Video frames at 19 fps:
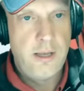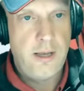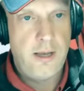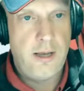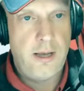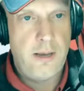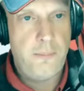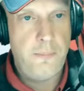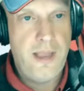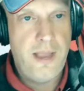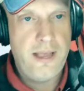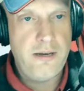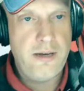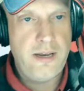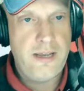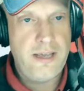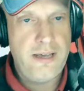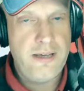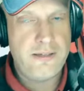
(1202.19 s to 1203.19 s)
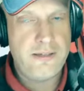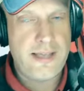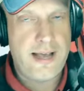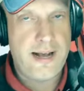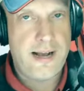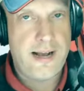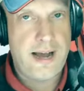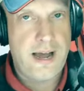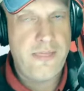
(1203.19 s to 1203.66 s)
Um, and he is
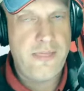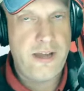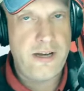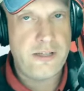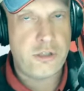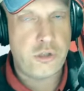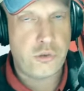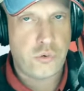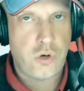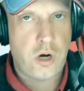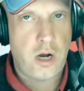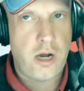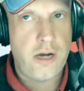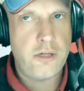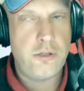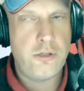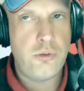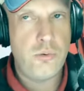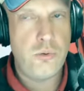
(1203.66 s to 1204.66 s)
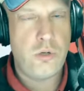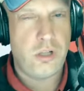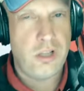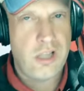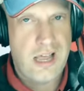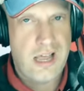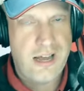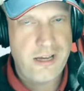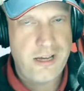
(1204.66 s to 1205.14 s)
that guy that is trying to
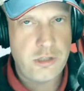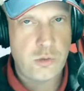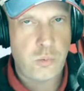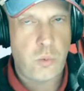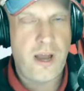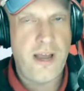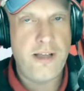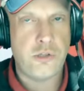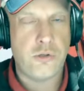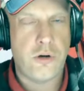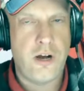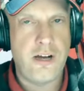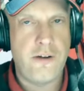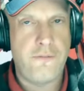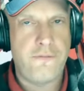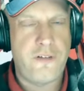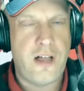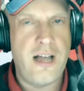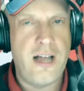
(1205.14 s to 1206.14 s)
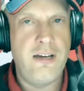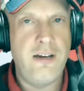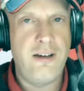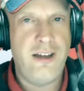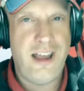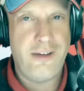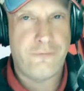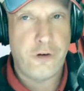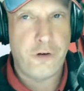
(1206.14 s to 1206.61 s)
claw his way, trying to find
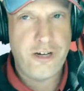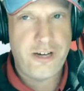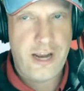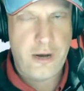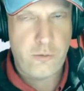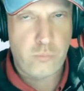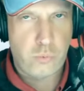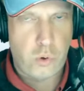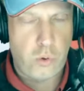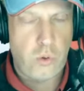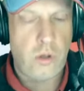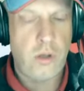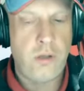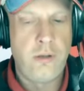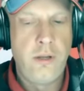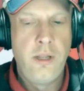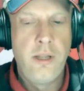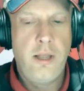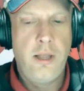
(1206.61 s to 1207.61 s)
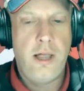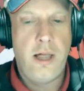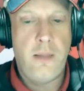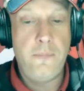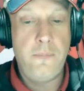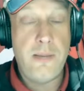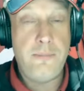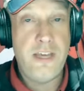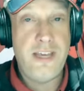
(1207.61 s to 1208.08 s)
an everyday role,
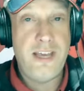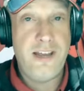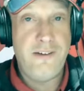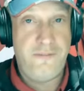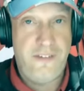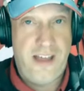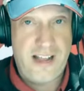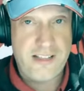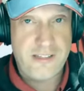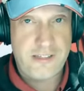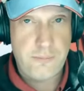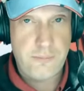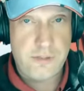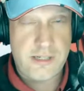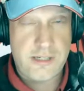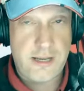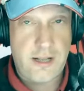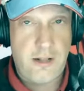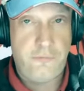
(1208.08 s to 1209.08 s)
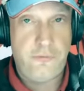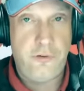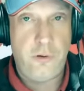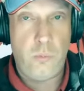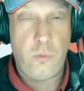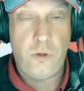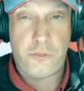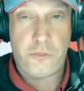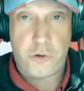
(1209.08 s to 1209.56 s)
uh, maybe advance himself
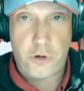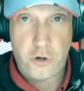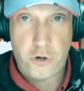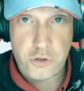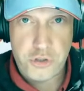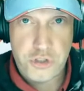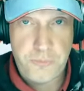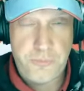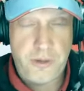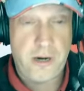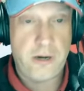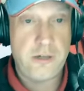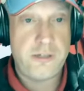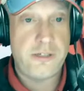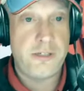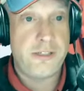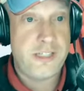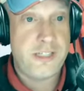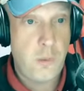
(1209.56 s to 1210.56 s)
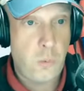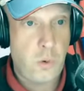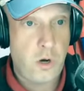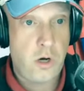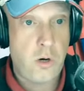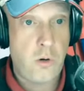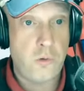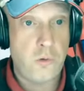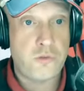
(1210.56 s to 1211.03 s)
with the Hershey Bears and see
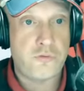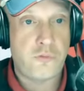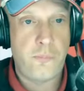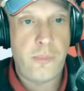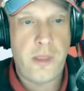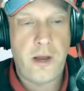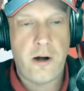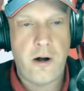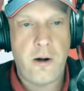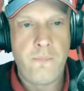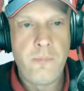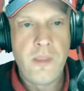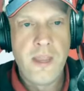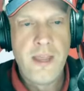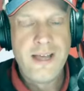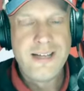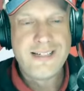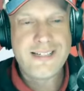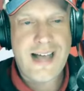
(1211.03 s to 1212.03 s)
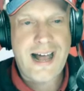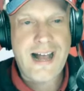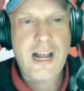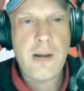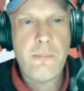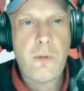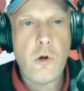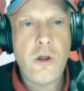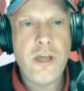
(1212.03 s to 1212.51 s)
where it goes from there.
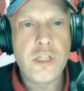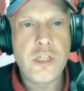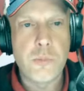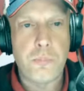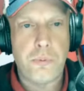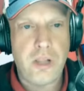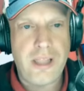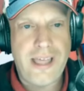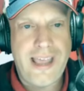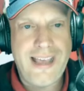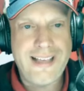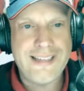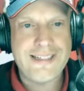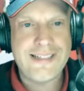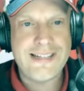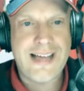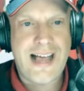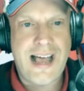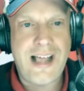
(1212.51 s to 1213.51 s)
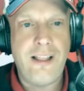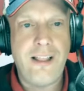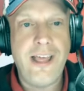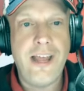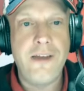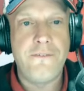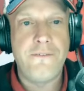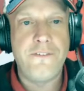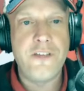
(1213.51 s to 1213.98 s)
Talking about his playing style
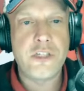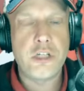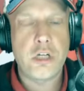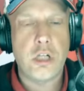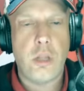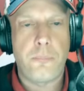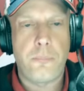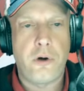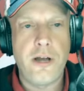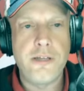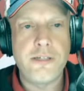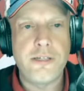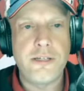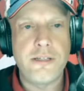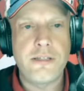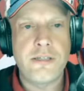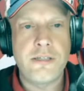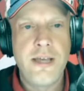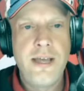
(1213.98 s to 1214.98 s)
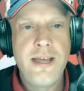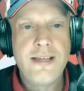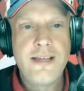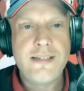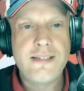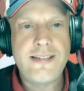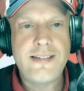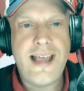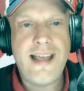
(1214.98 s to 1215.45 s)
and physical presence,
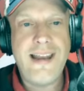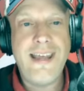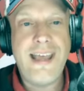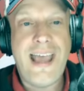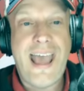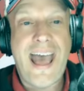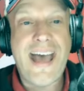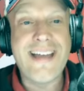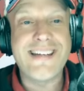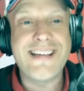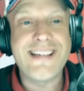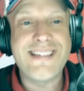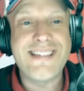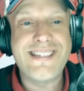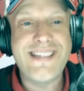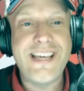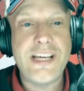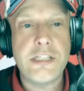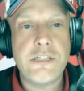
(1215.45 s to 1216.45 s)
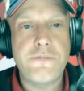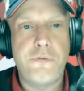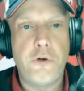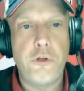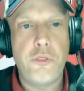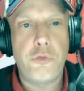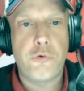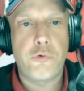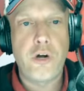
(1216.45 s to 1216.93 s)
standing at six
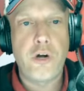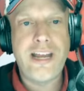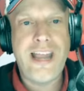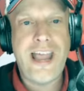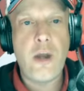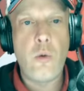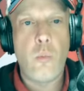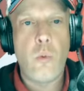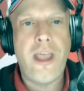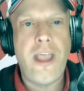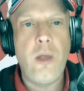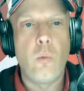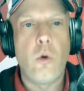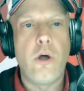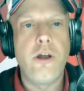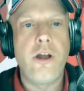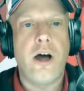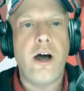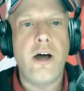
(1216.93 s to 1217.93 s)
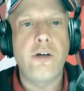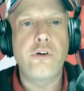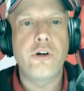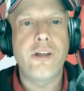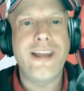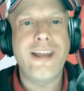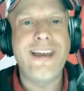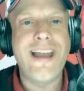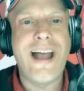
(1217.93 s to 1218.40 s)
foot three and weighing
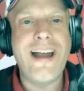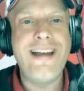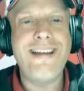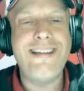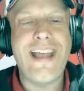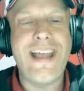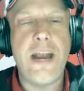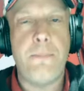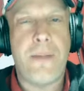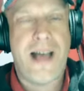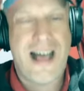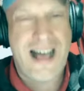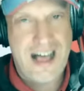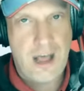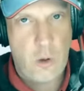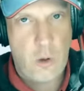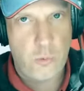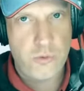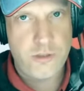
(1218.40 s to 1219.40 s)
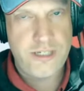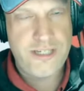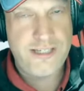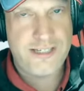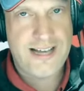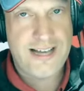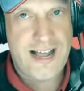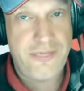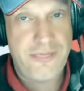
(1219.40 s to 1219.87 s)
198 pounds,
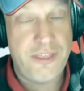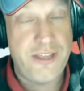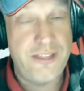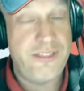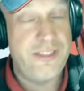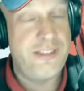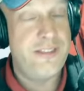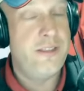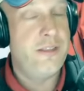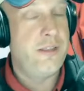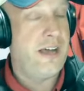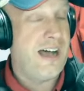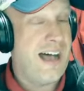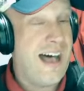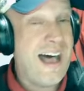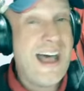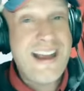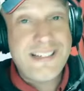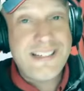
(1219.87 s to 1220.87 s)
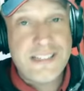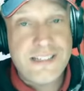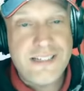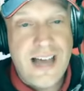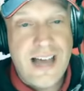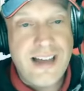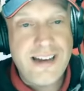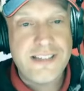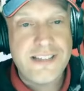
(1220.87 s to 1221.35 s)
he's got the, the, the height,
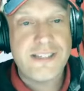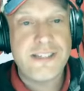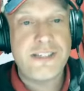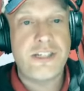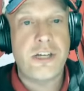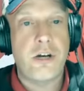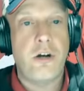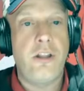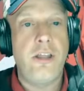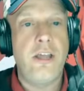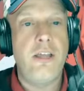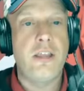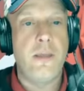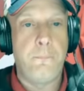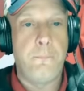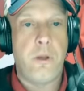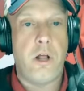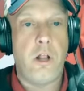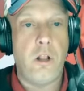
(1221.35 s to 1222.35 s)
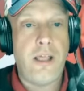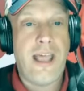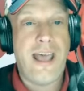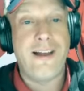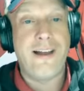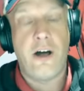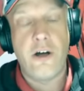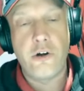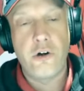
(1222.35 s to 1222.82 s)
not necessarily the bulk
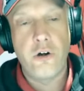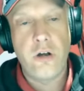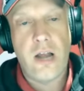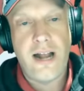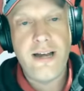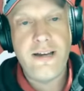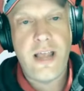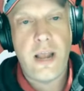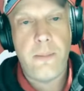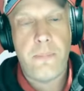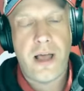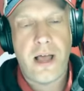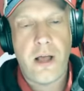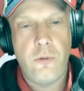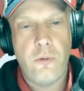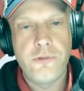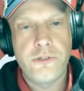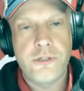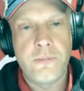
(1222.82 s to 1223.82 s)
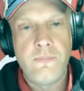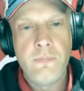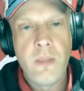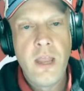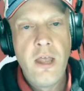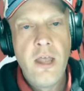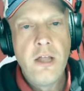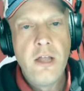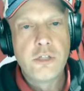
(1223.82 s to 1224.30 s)
at 198
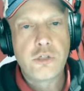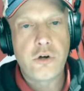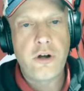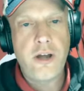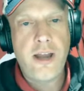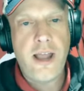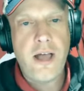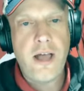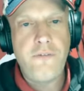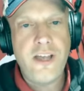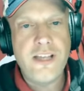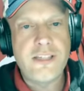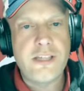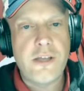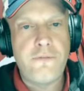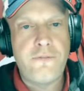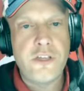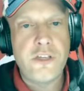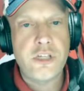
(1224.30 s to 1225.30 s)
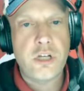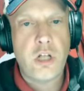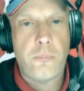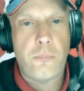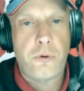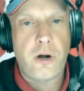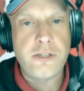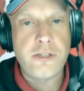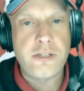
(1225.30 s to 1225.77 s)
pounds. Trineyev is a
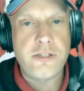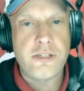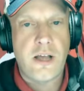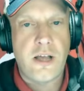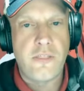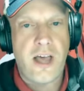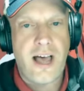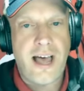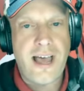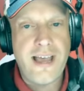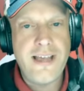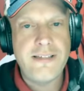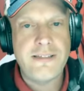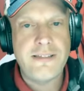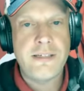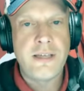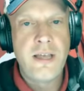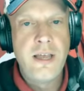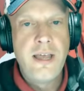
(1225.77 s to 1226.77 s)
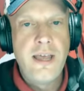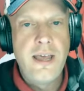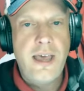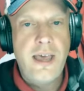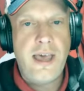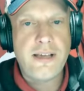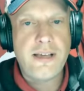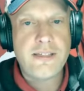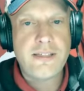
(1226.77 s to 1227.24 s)
physical presence on the ice
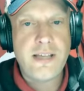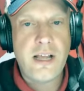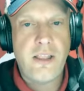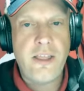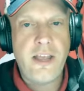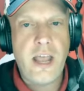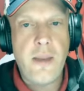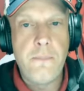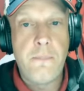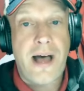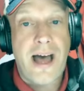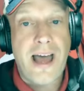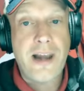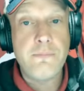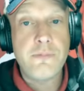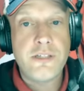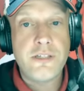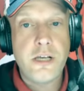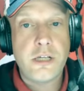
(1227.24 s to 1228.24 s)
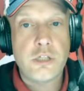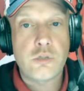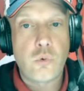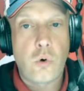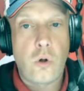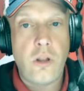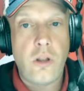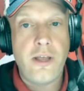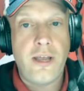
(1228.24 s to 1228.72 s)
excelling in bottom
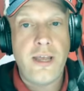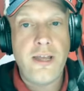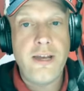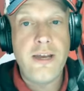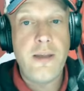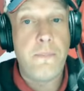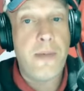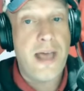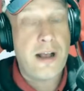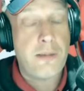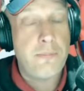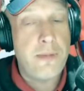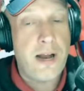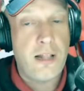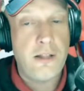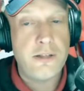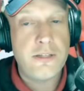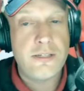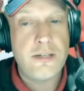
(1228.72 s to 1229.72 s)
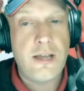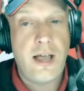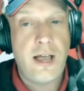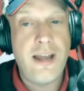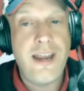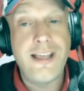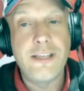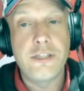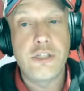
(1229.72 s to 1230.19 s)
six role akin to Beck
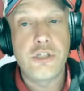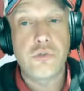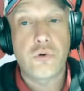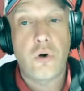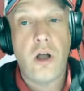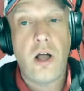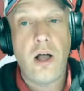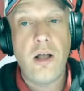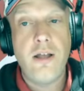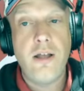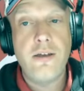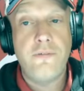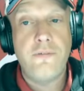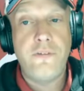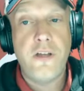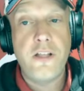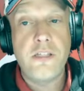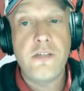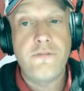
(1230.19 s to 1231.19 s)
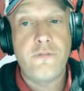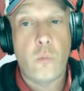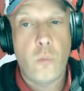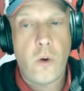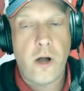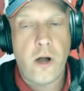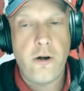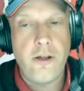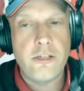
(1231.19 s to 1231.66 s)
Malenstyn. His strong defensive
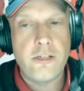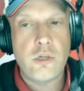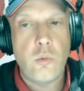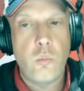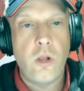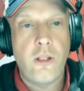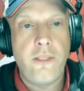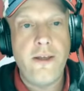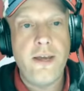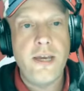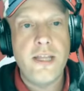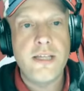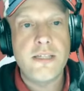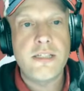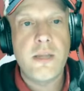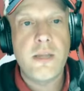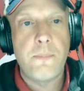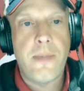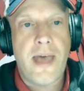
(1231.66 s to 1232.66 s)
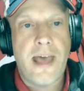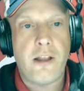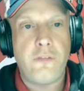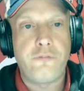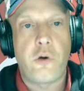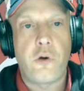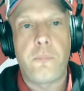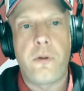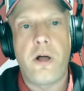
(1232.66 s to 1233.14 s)
awareness, willingness to
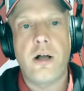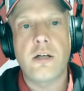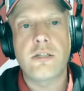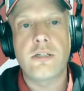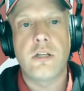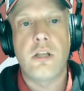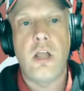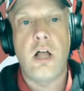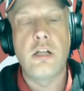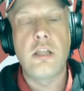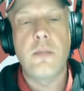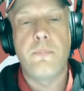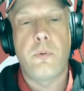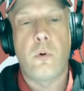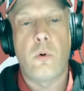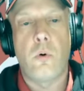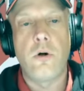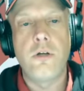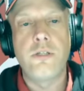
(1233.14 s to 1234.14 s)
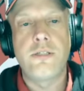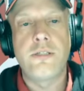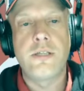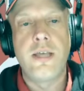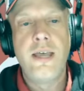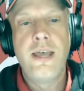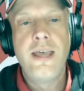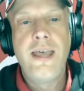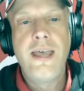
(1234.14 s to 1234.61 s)
battle for pucks along the
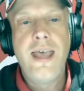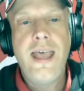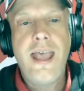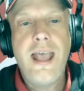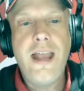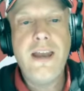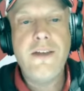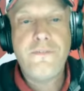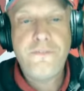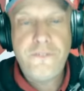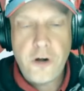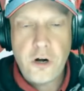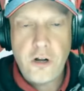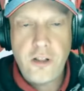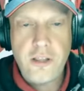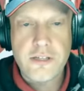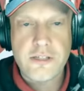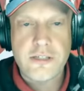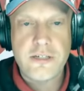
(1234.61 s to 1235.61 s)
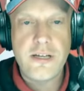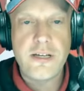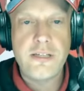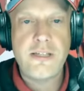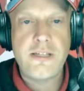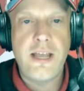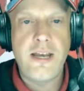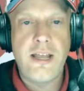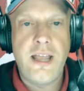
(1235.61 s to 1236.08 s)
boards, and
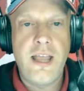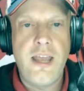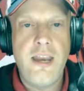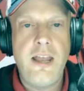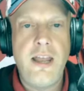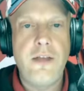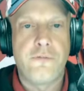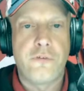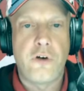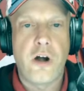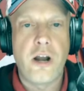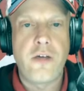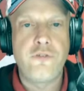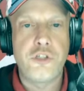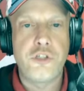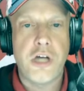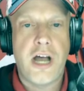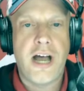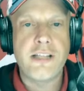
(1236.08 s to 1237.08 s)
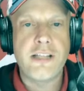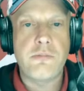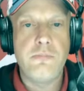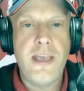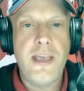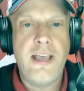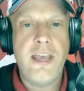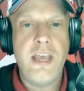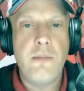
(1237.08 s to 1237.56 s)
fearlessness in getting in front of shots
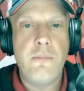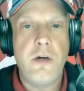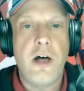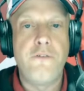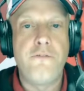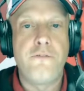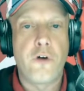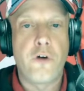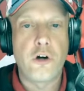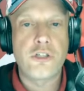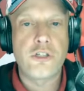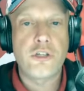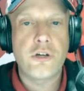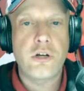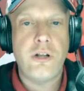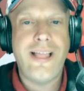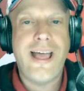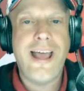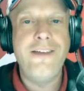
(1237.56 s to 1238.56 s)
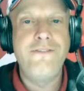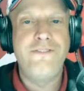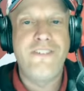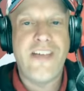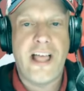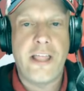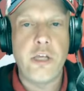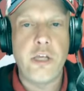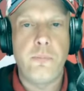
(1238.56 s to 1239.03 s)
make him a versatile and
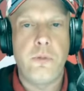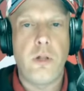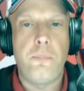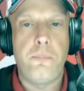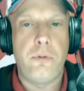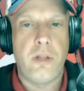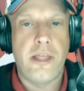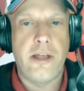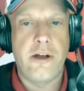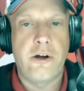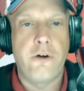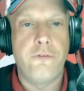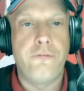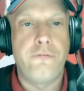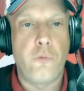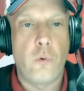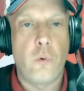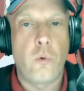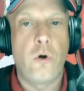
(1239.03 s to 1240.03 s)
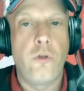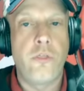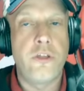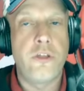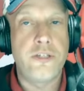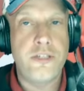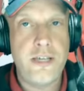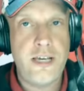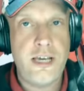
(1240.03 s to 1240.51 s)
valuable player for
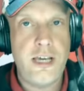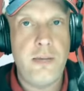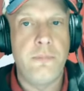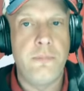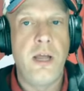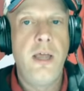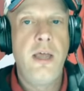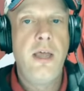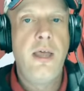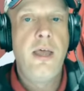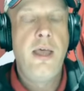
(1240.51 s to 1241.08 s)
the team.